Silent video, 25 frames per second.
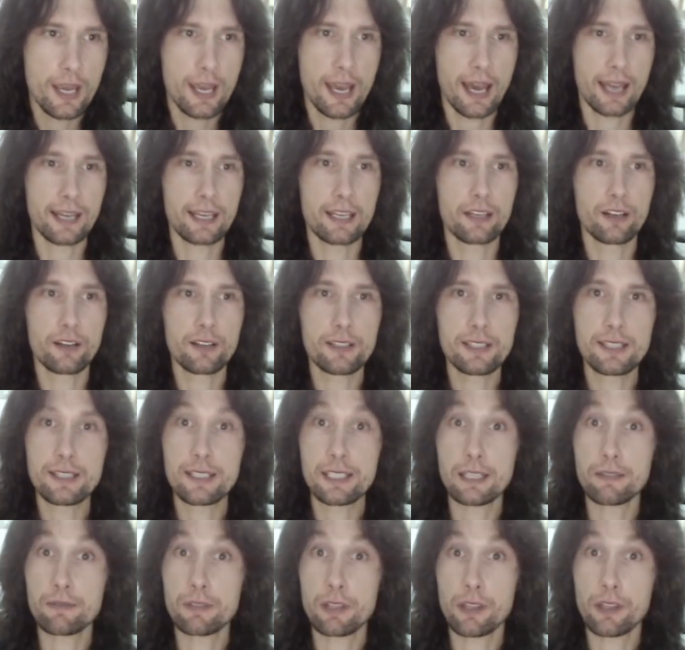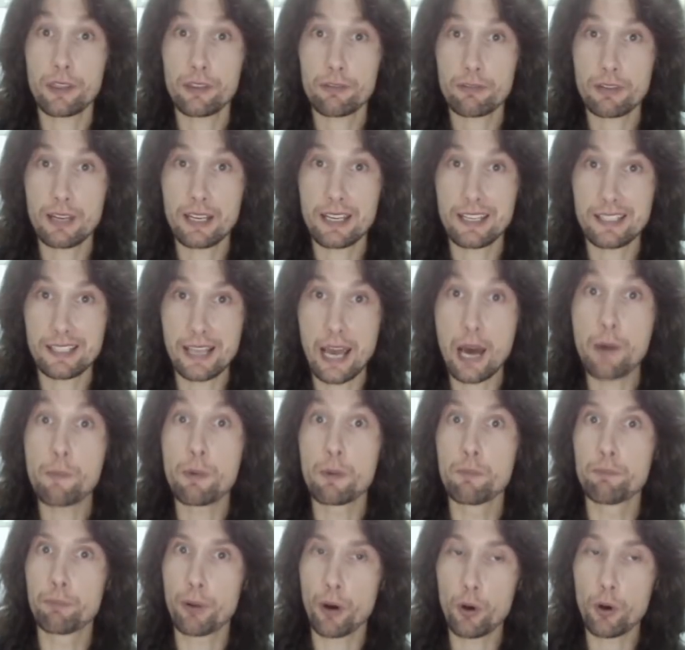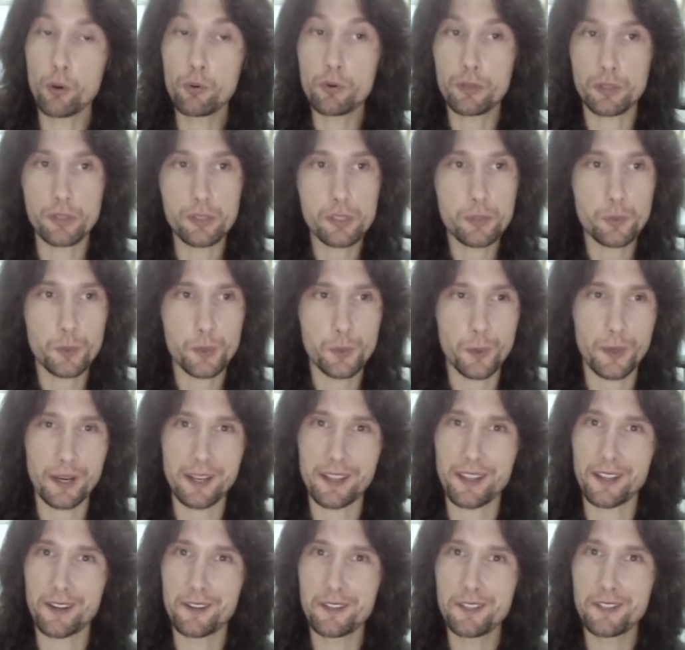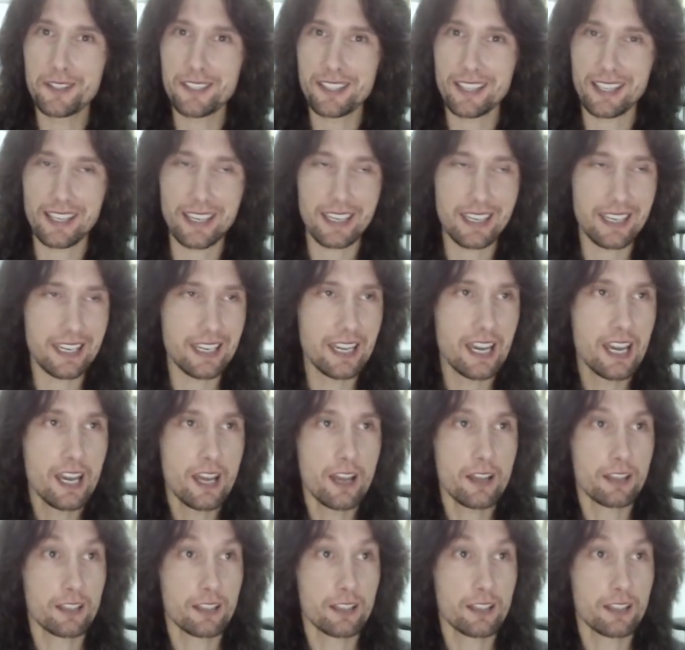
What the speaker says: and in 1973 his album Boulders was one of those that he